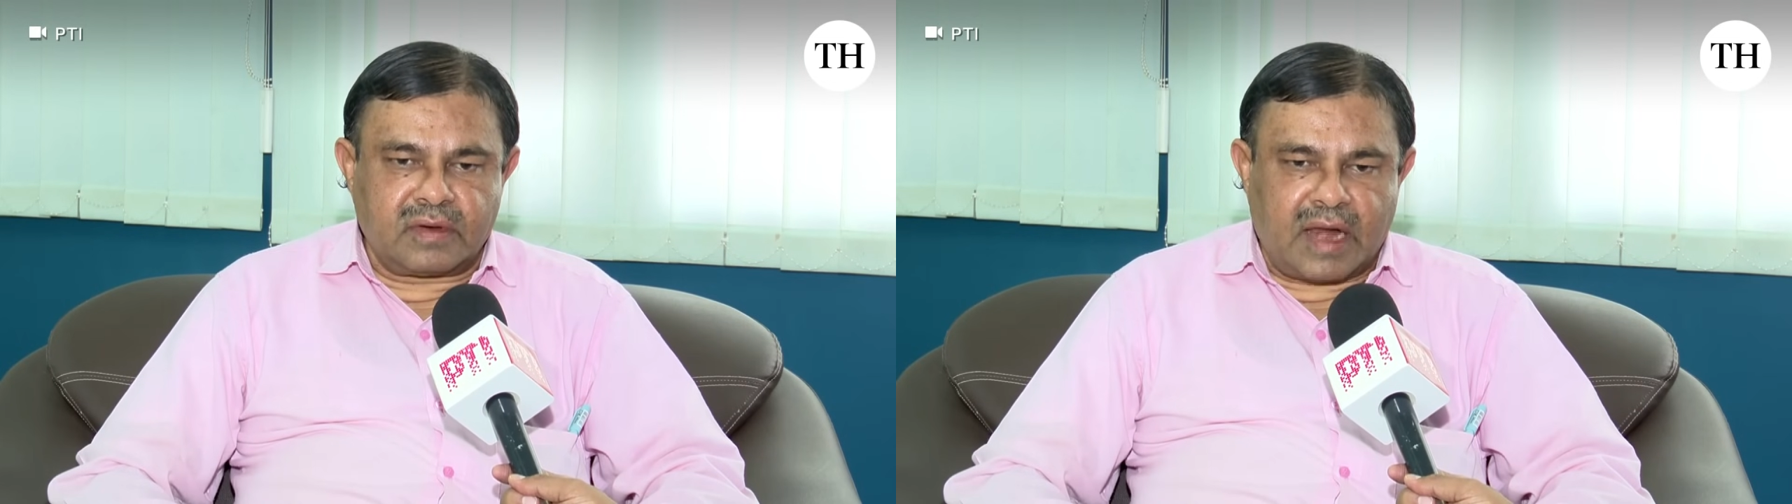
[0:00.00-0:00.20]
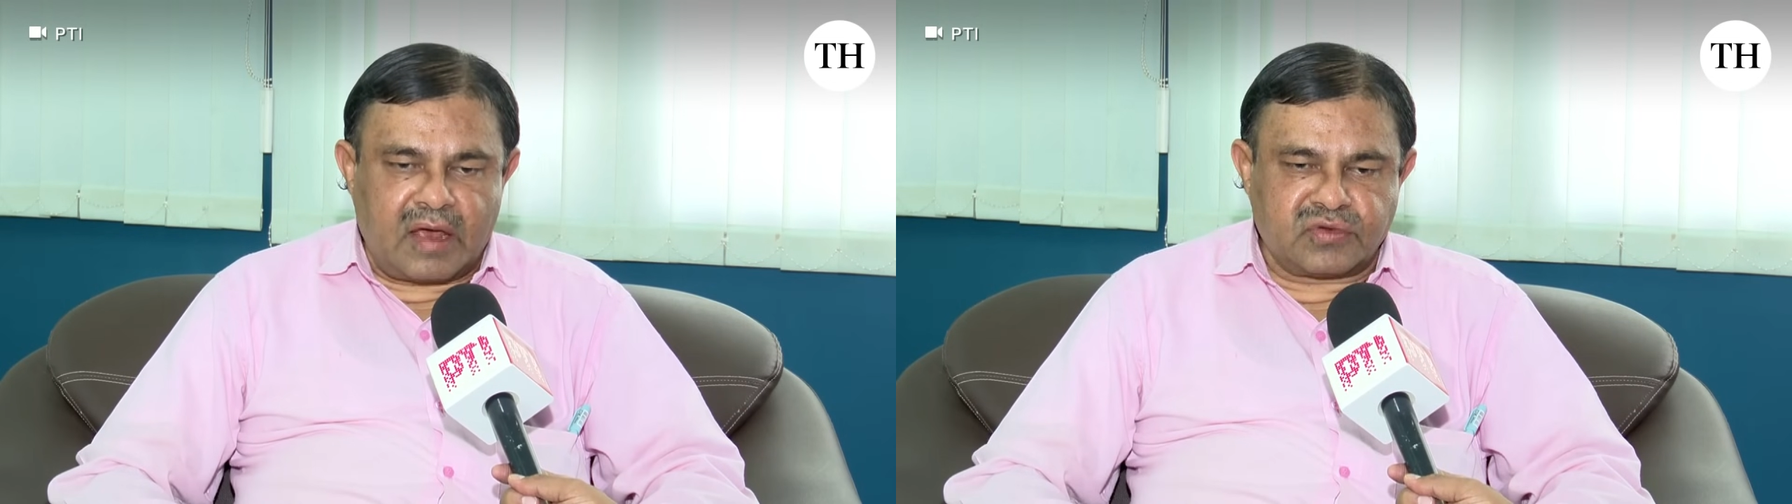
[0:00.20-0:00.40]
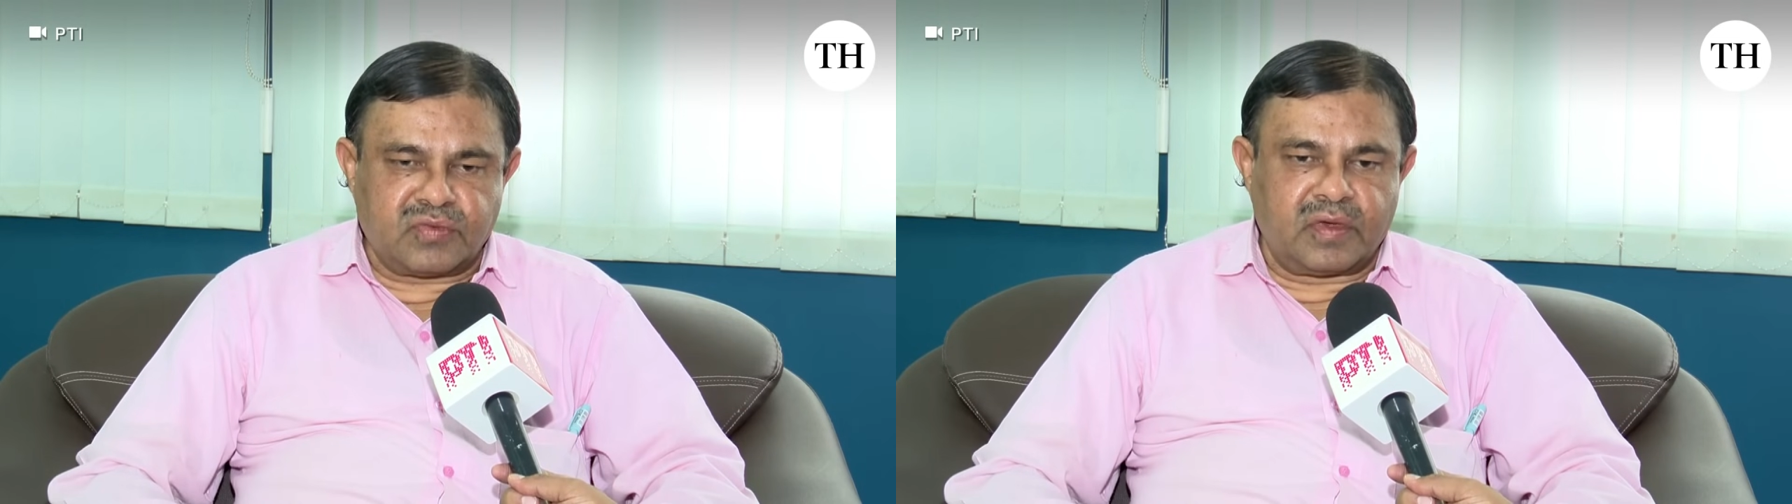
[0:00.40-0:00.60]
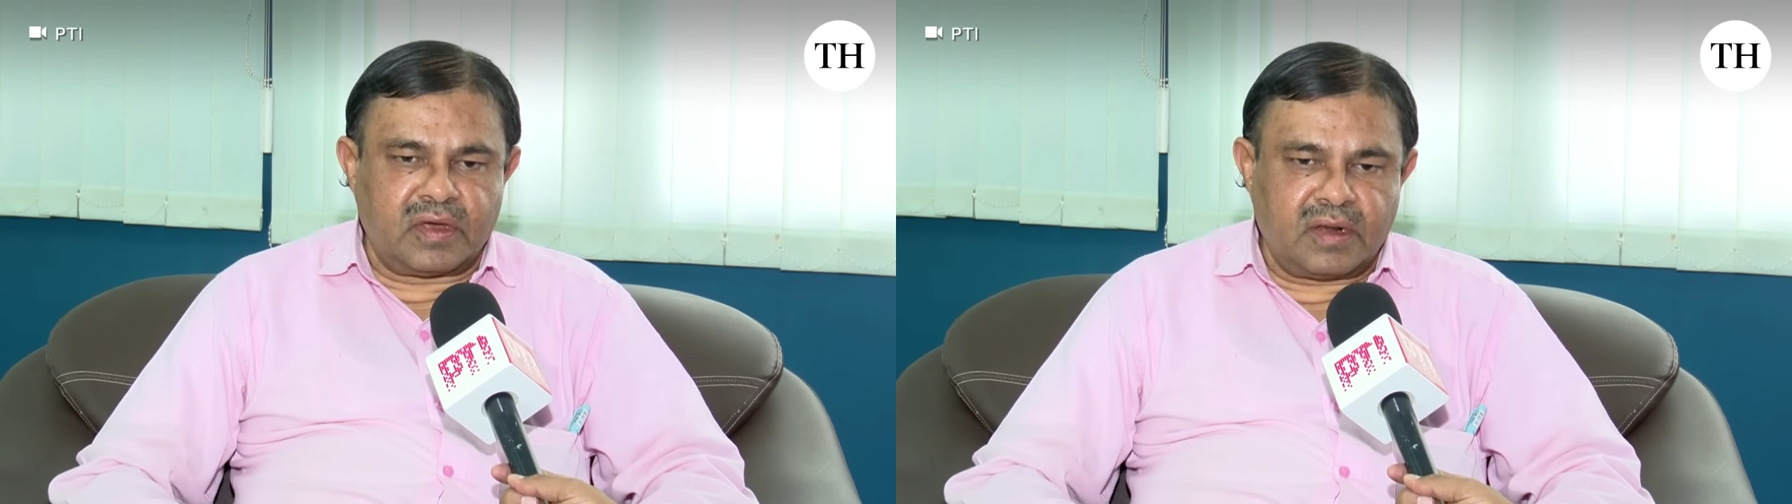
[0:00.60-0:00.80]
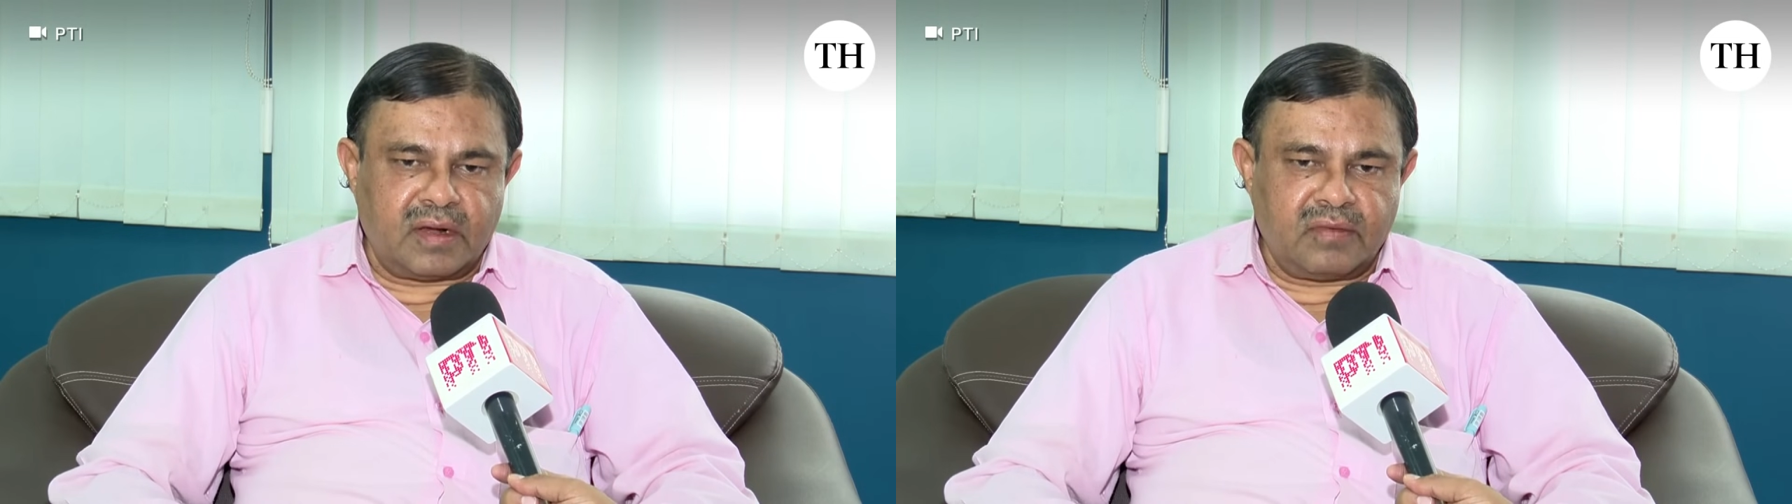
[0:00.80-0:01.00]

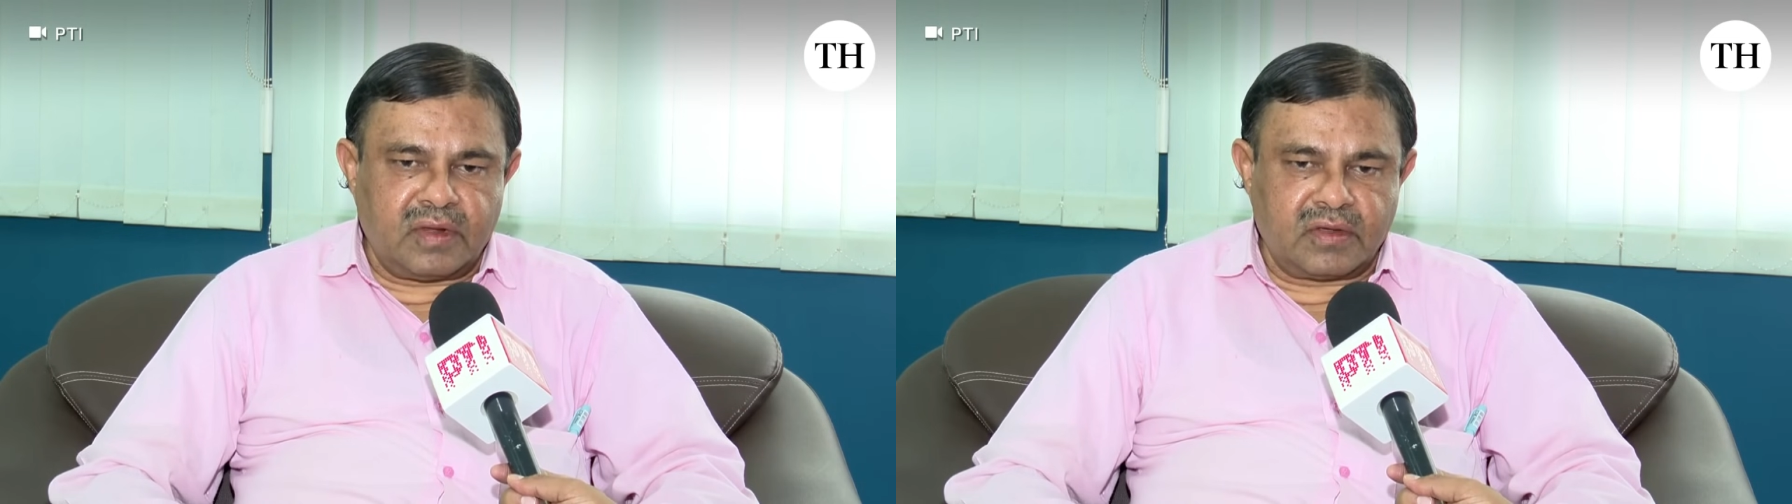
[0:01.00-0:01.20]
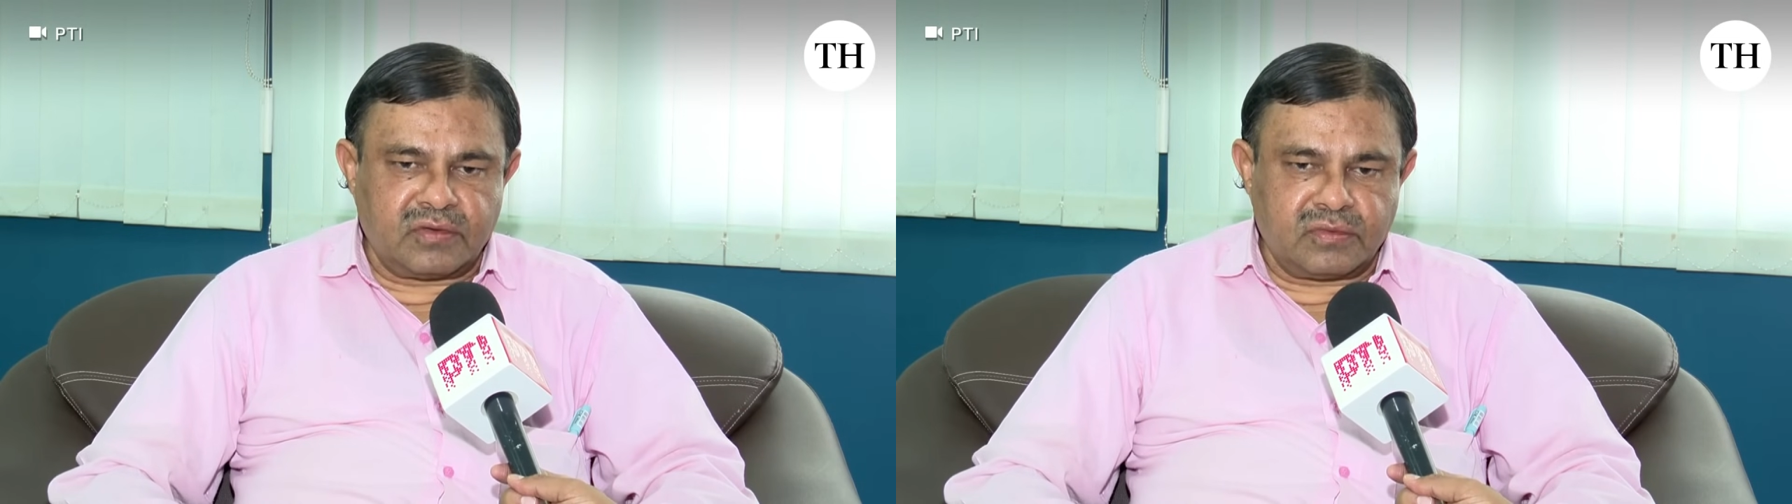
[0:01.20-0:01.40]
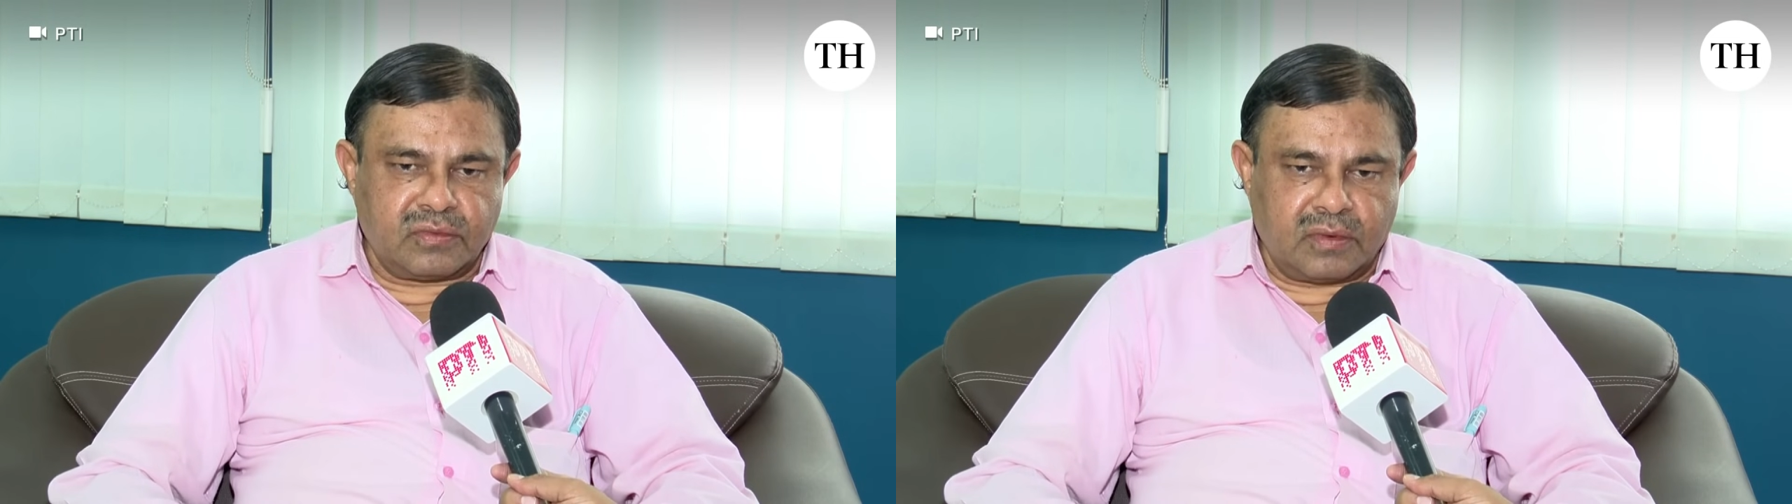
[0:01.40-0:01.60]
cryosphere and various